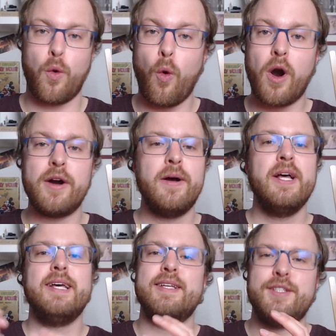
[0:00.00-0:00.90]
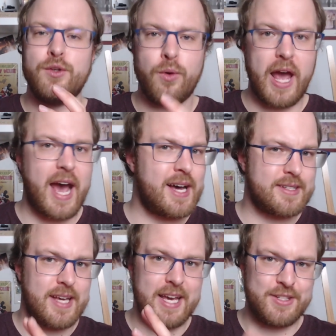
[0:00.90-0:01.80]
or you add
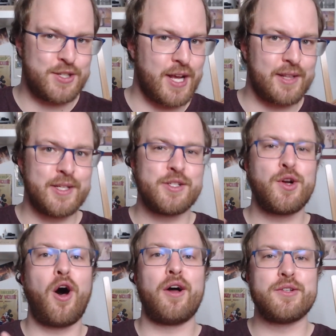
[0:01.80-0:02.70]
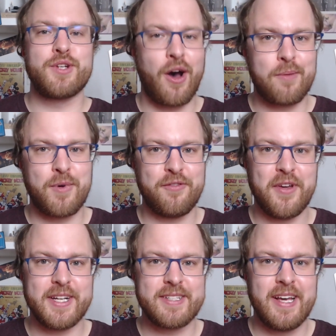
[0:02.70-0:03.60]
a challenge on top of
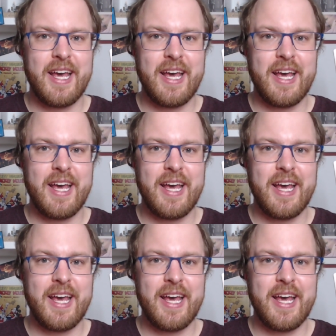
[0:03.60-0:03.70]
it.